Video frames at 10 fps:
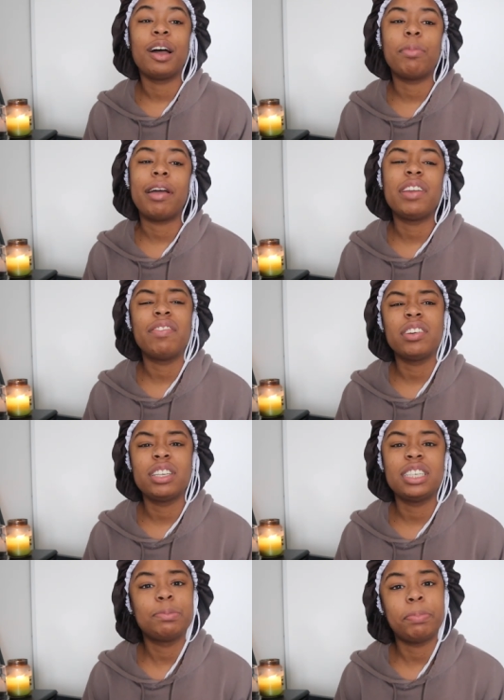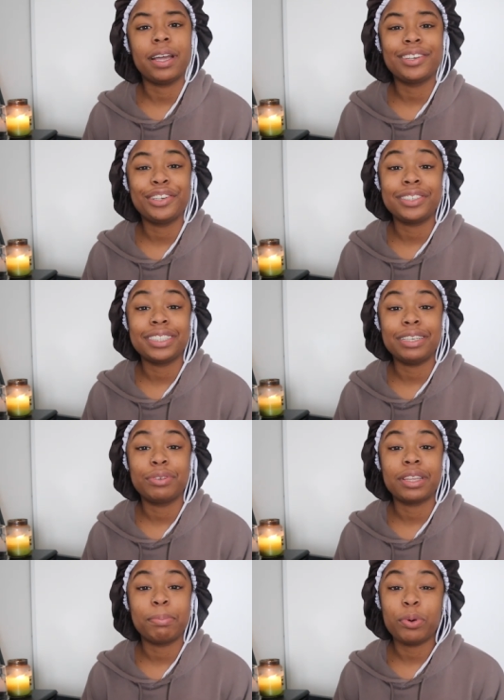Um, I've never really spent New Year's Eve
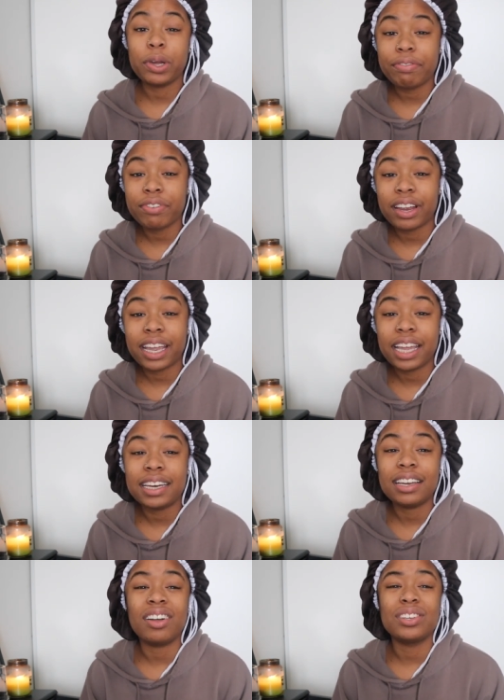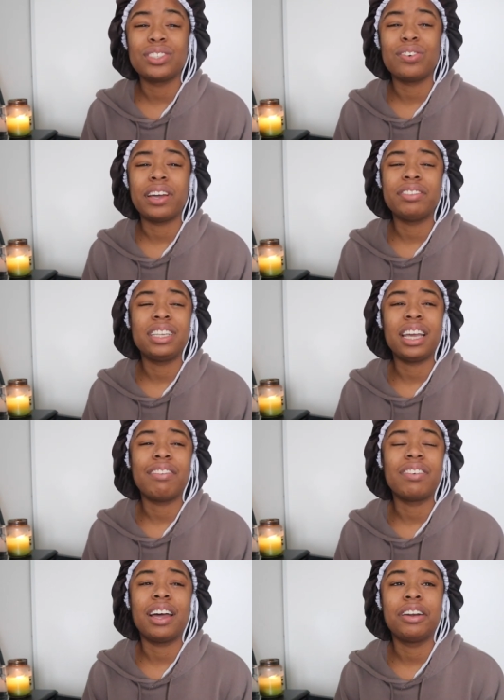with a boyfriend. Also, I really
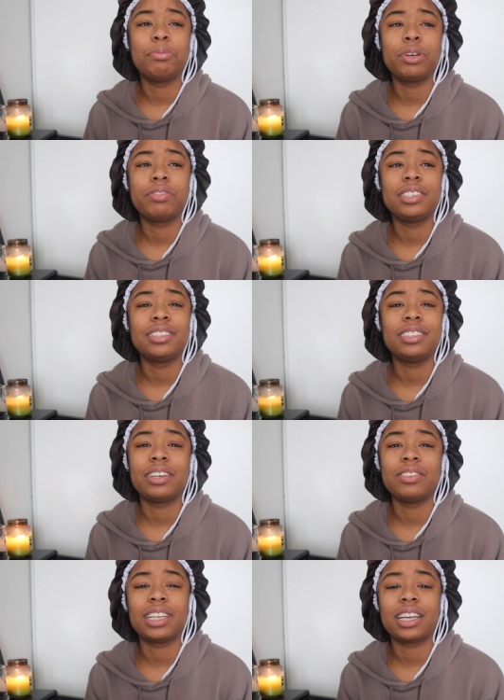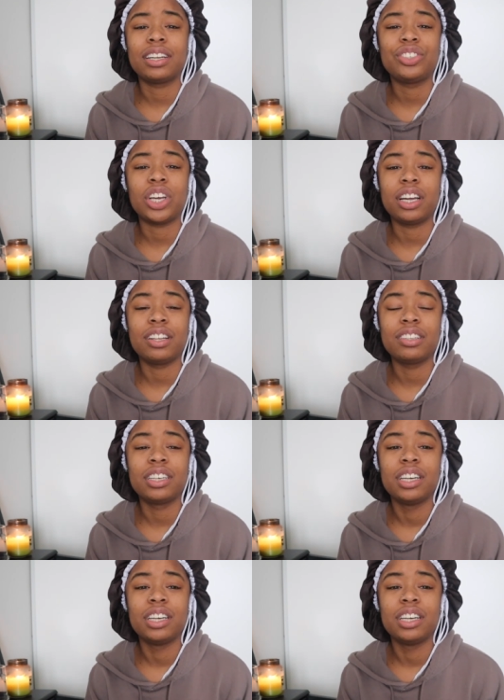haven't had a boyfriend since I was like a child.